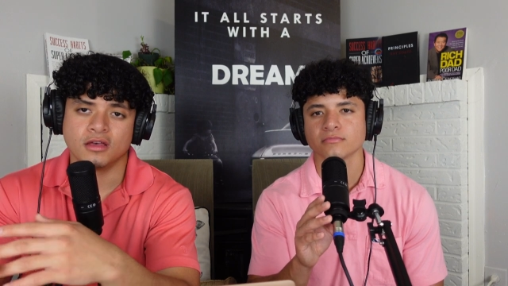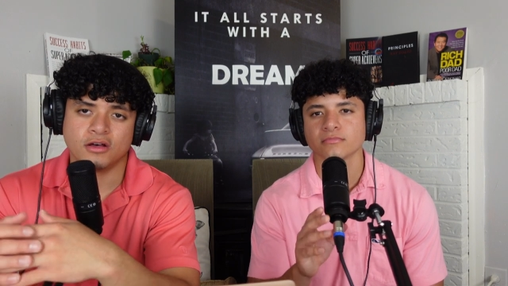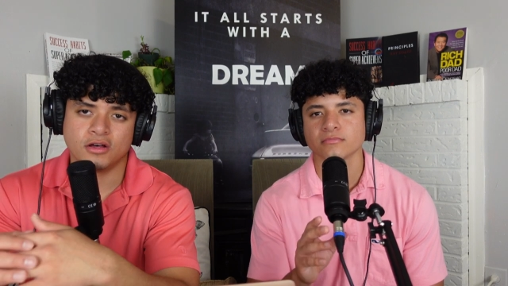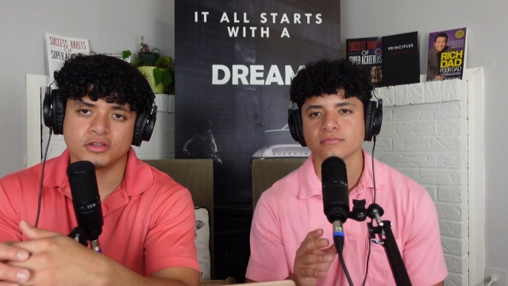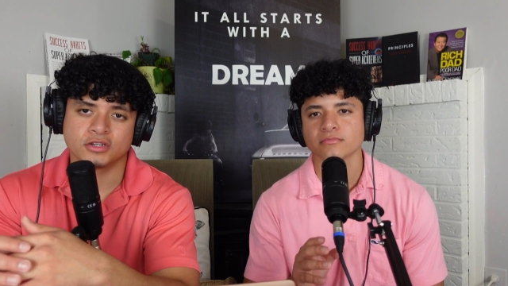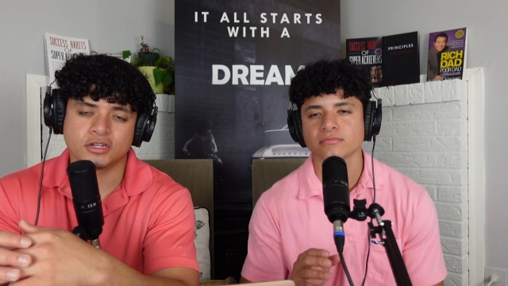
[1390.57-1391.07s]

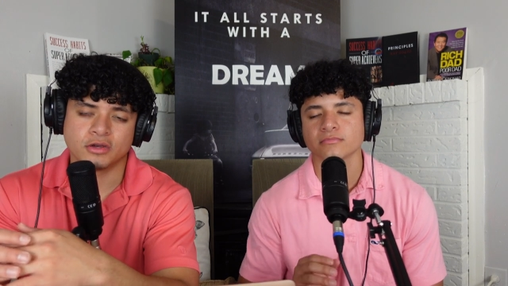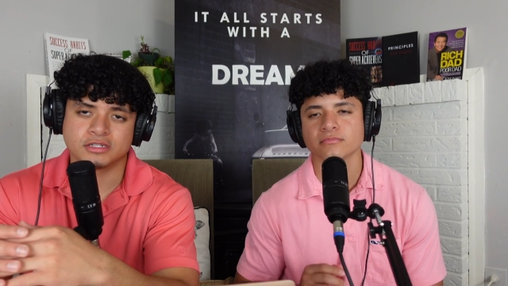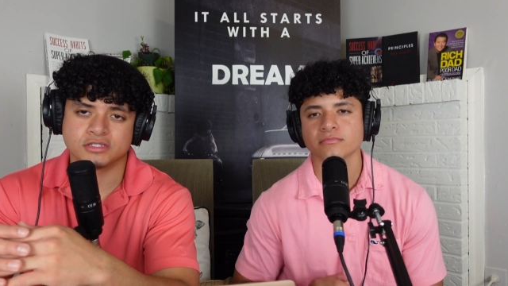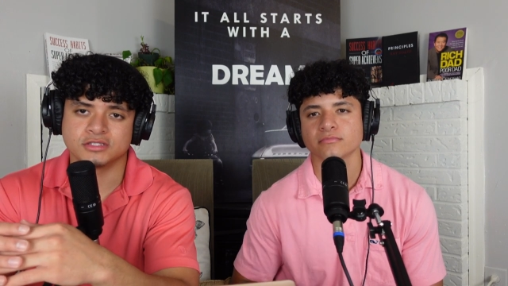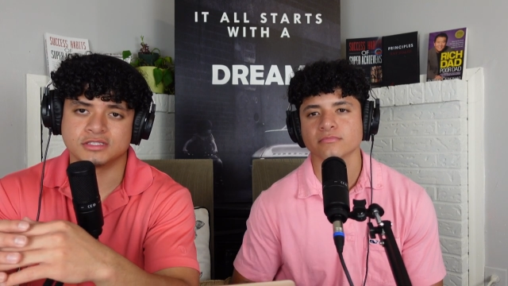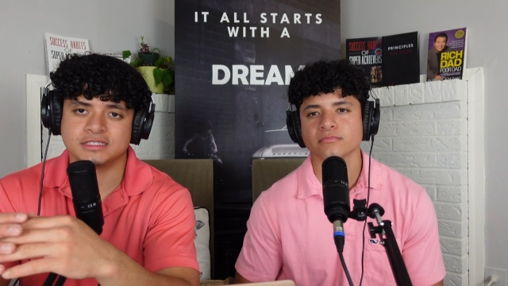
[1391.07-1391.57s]
Speaker 1: all your
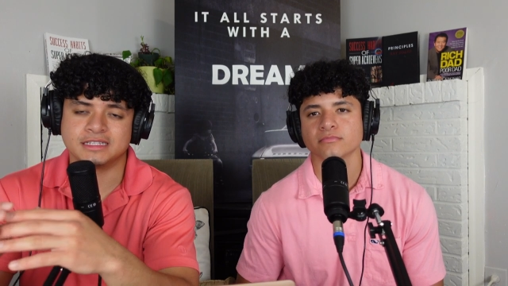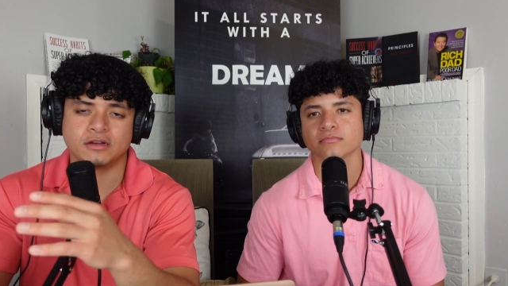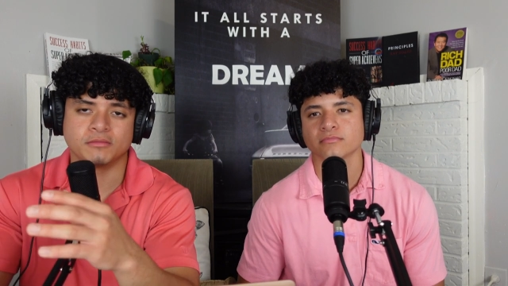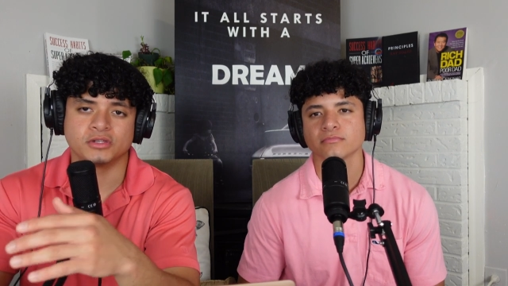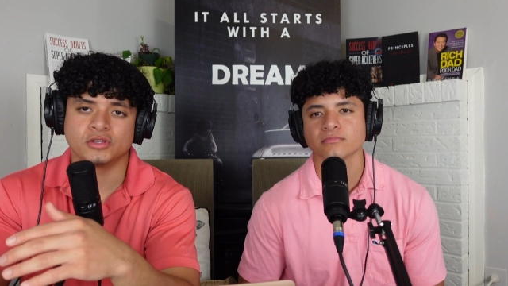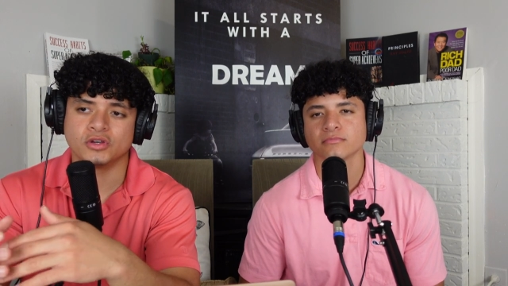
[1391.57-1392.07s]
questions down
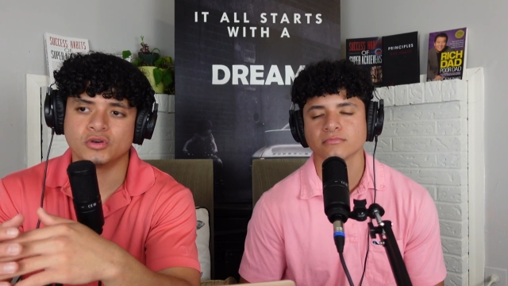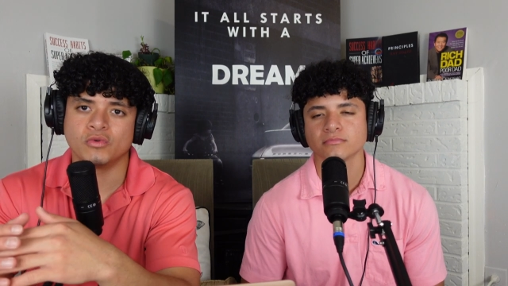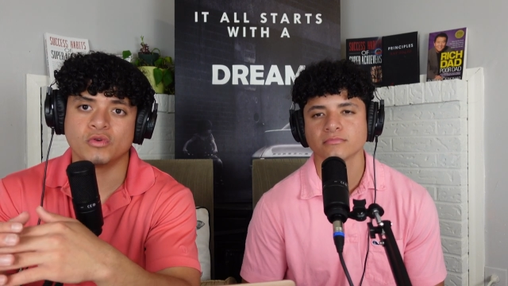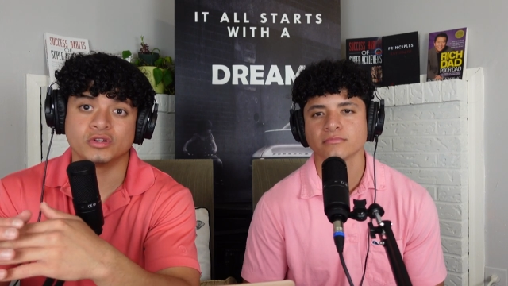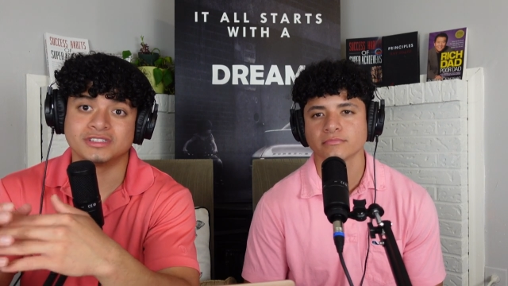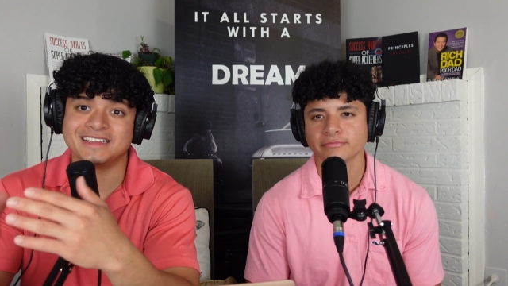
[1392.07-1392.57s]
below,
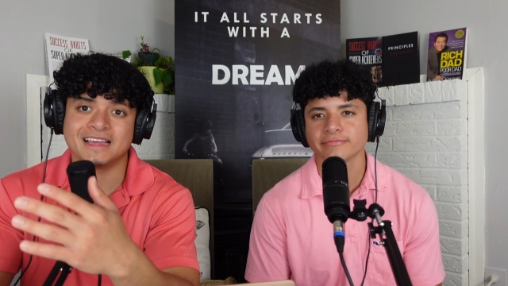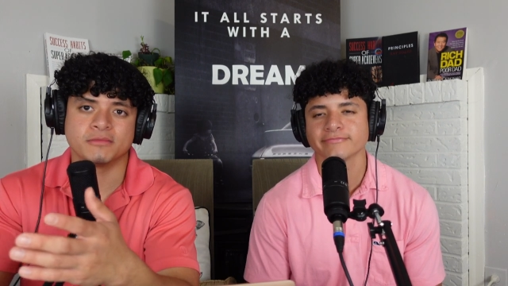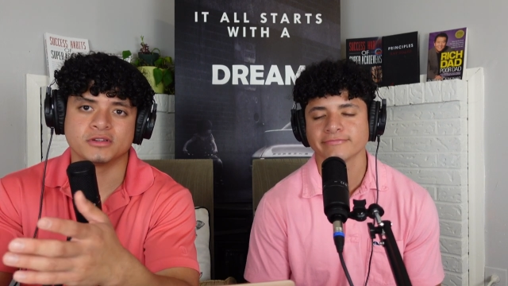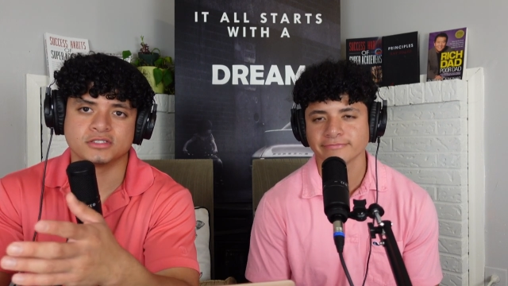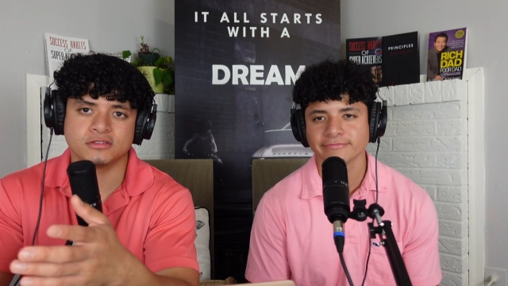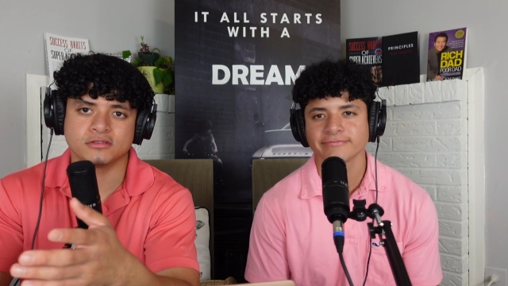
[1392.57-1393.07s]
or DM
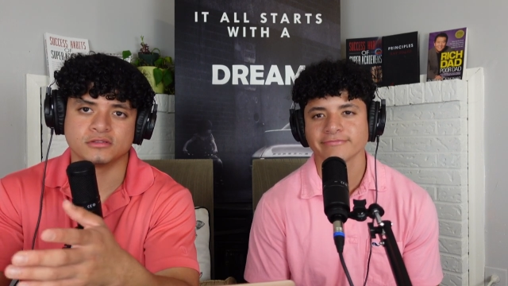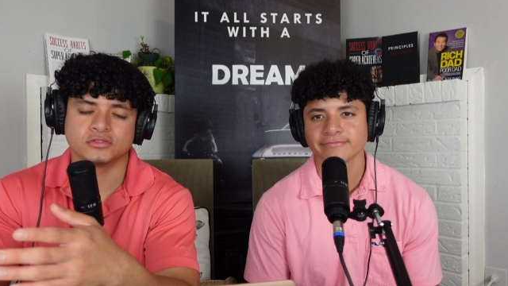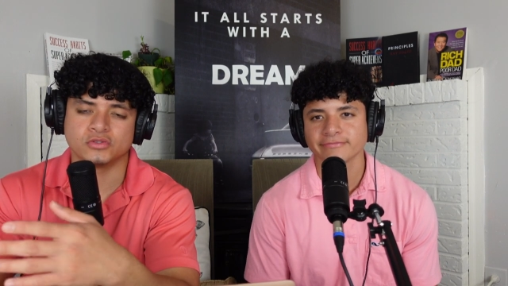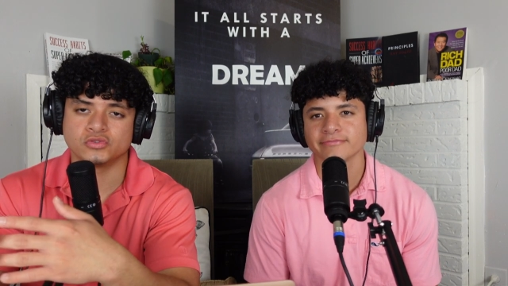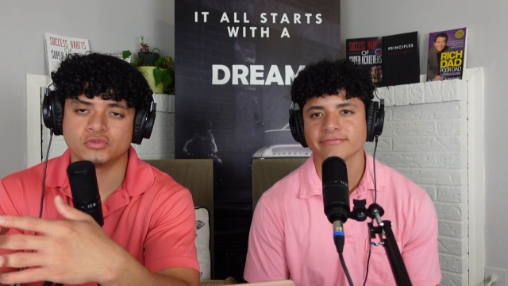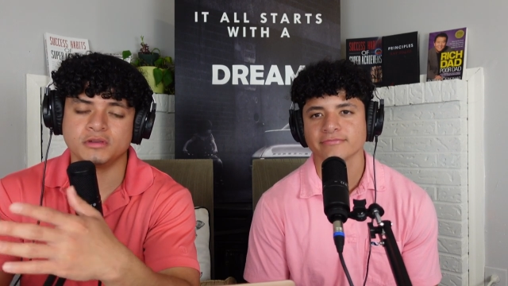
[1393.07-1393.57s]
us on
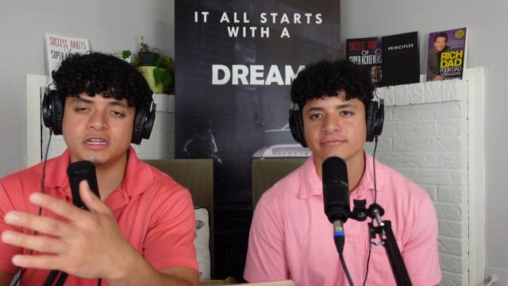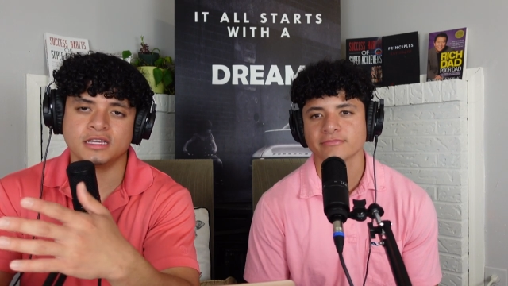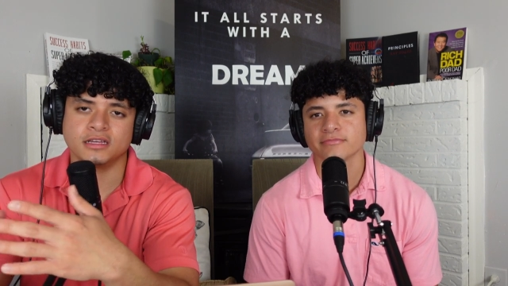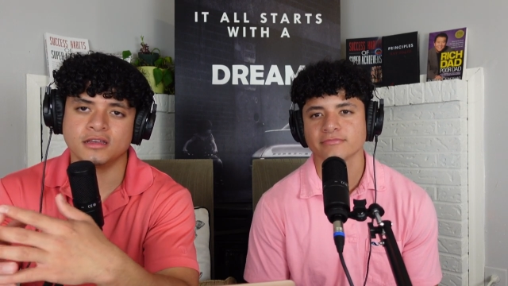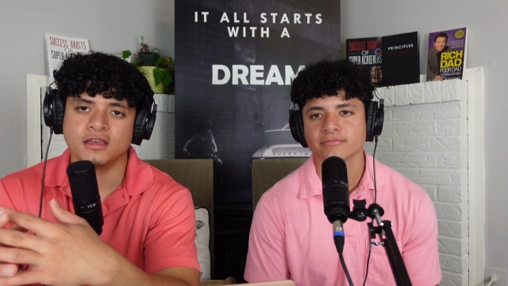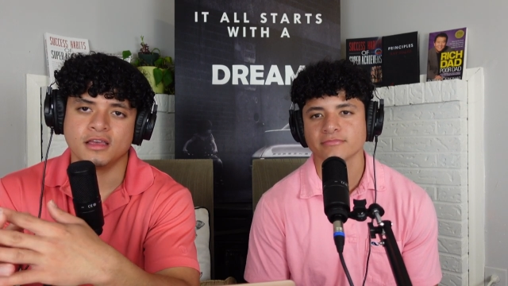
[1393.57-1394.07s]
social media,